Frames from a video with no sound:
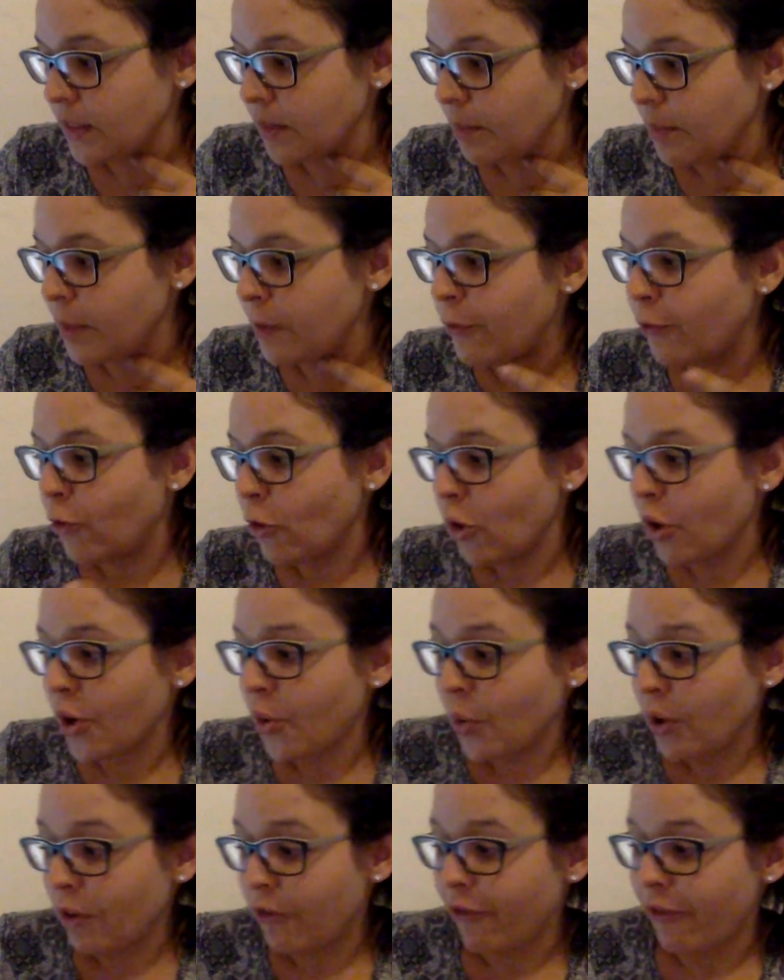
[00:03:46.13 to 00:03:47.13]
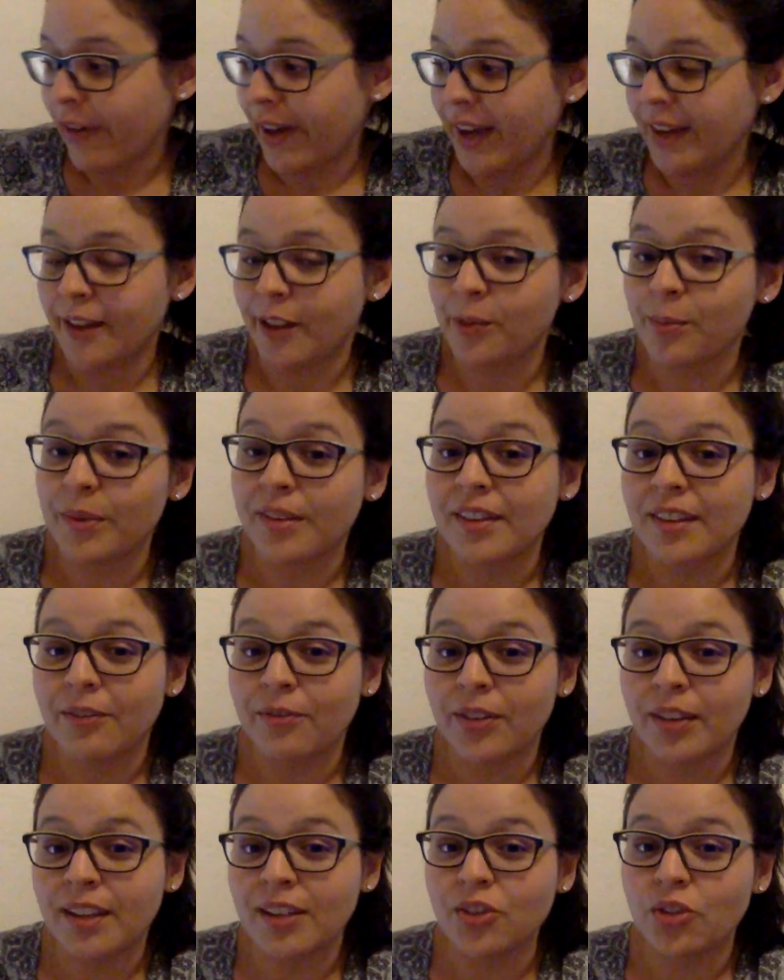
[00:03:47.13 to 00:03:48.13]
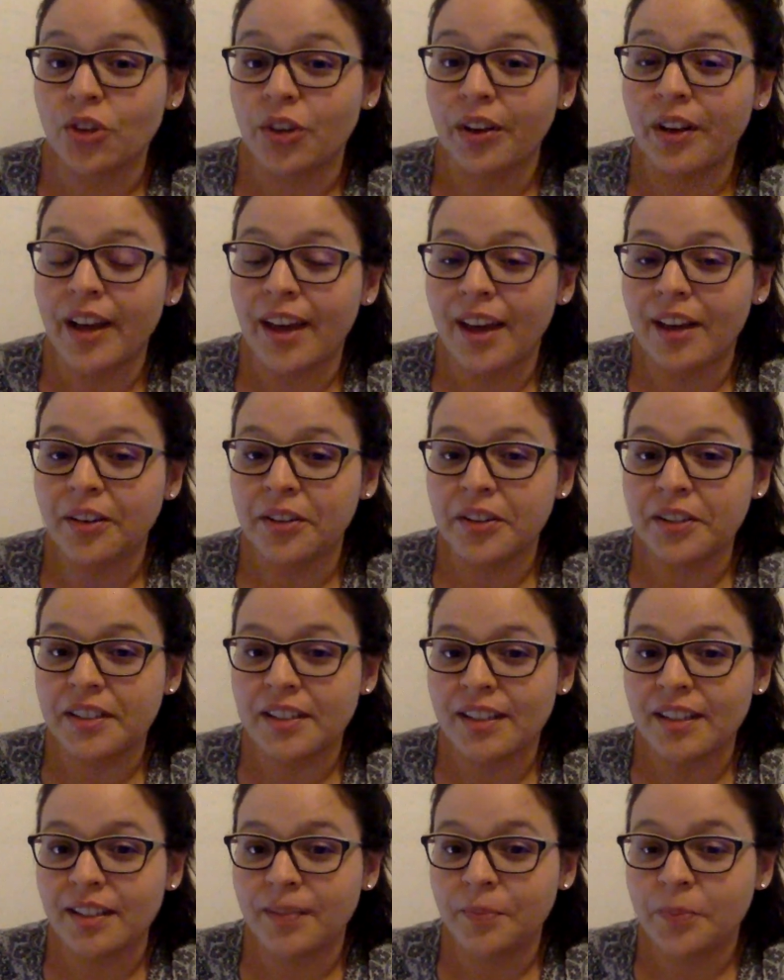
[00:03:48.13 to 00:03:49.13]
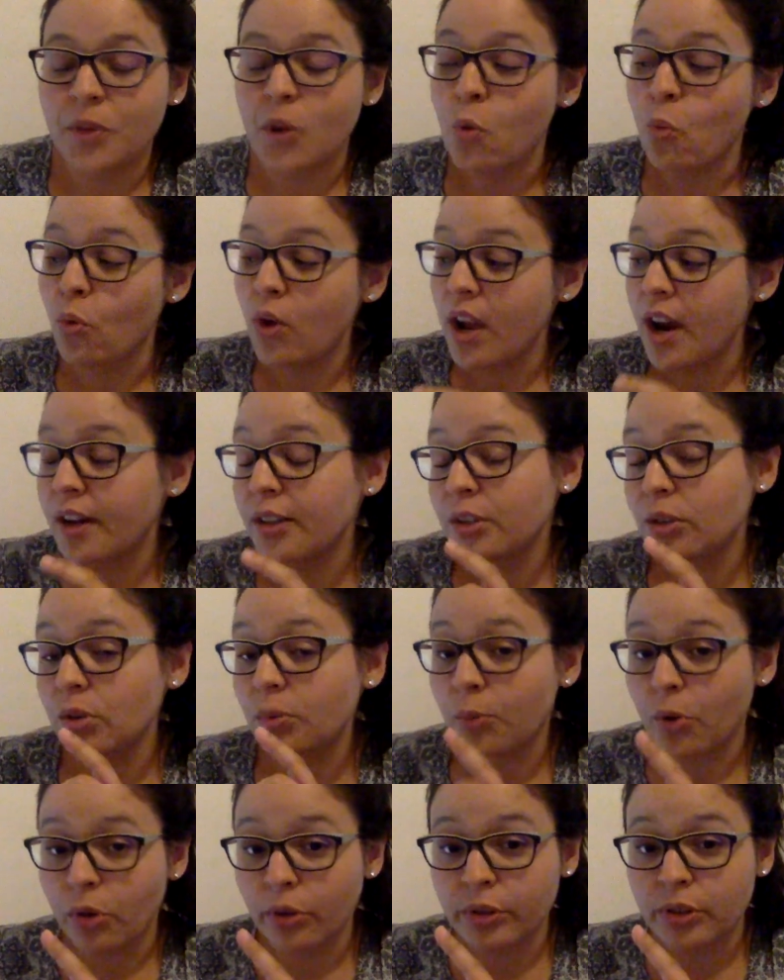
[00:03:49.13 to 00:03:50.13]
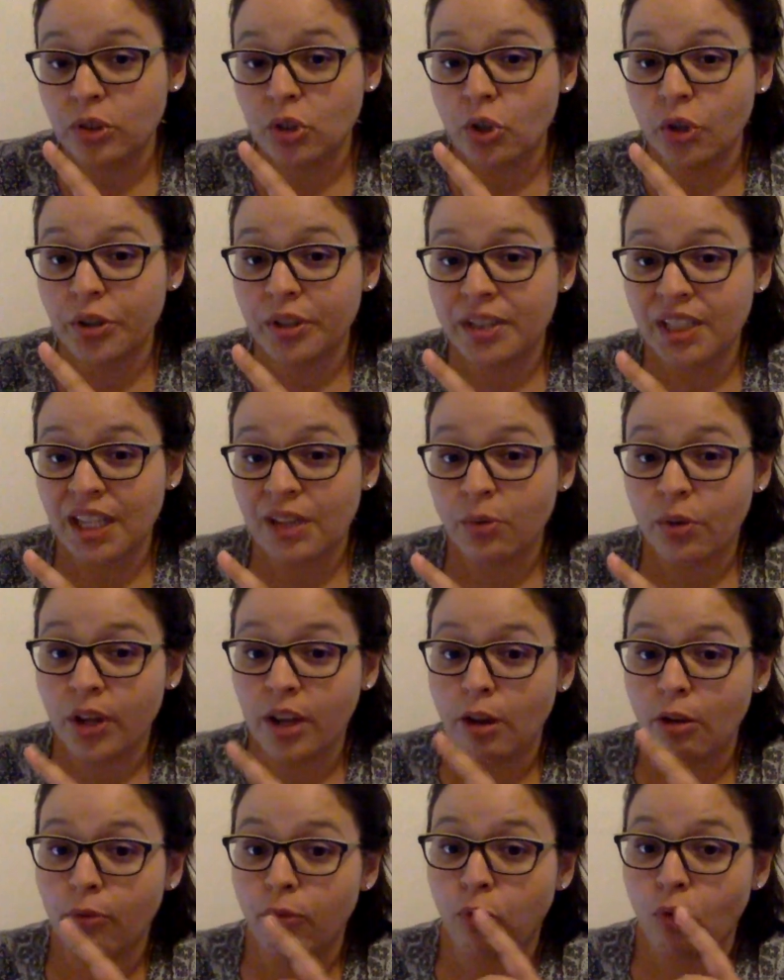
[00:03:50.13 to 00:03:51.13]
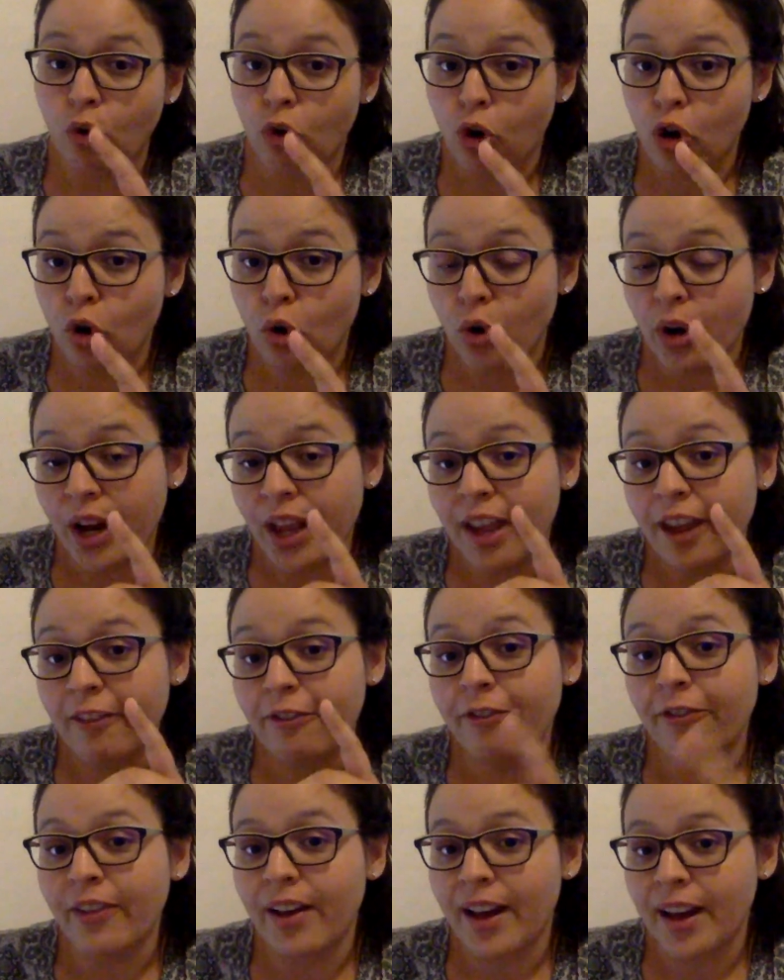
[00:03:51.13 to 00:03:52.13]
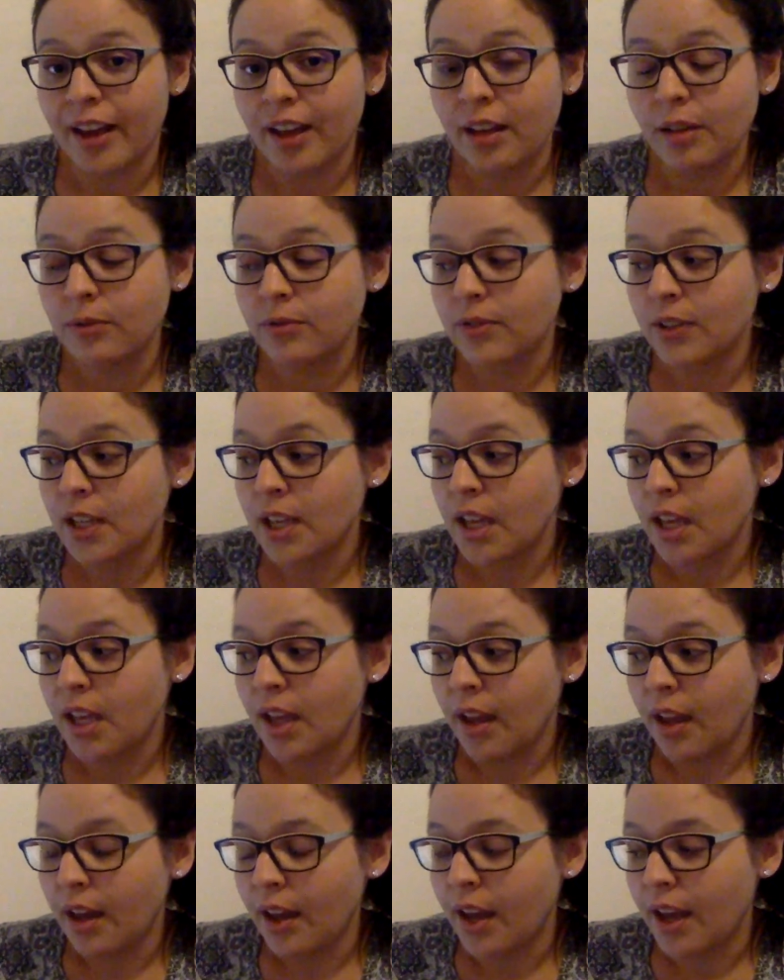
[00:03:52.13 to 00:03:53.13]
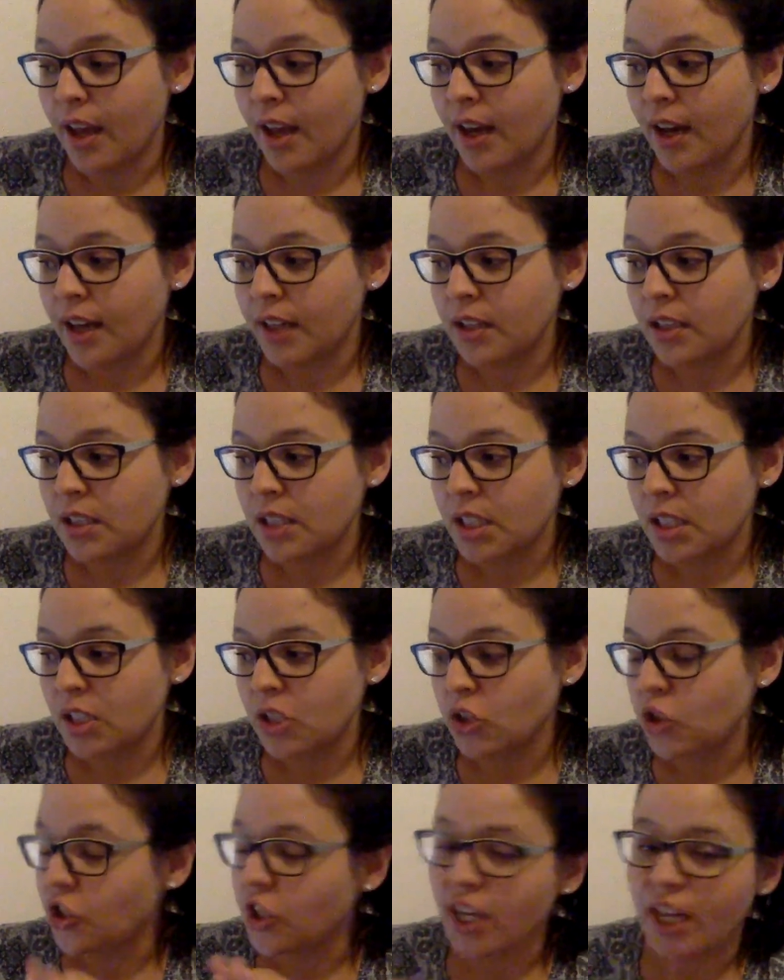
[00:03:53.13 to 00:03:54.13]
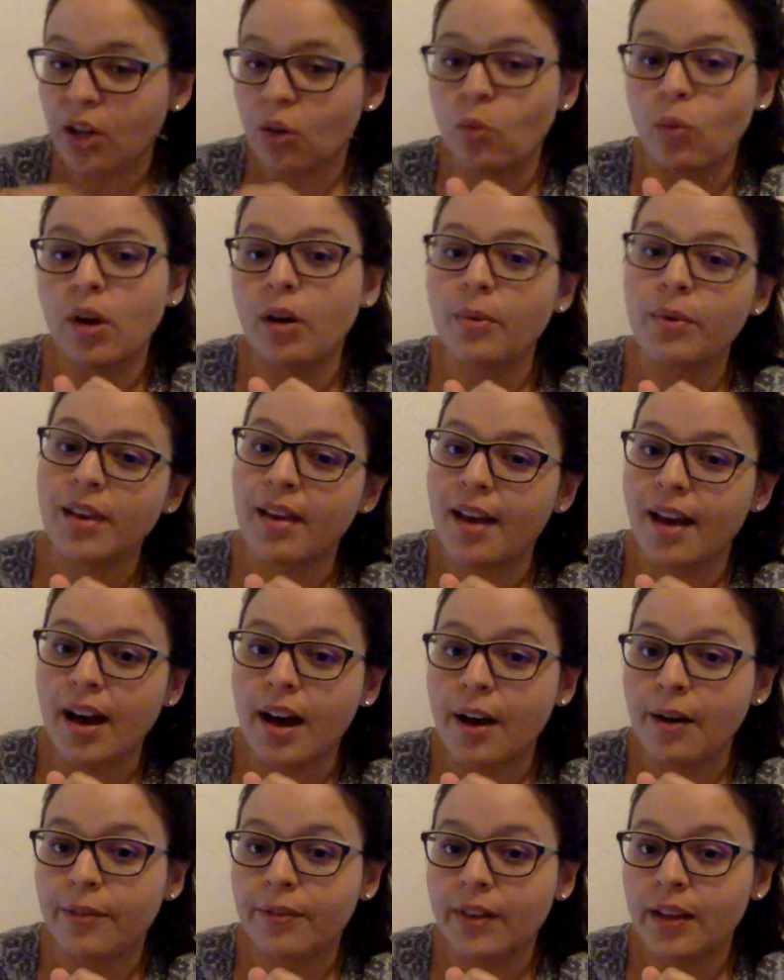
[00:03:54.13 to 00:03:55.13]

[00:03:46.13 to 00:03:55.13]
before we find the specific internal energy, we are supposed to go to table A4 or A5 and check what we have.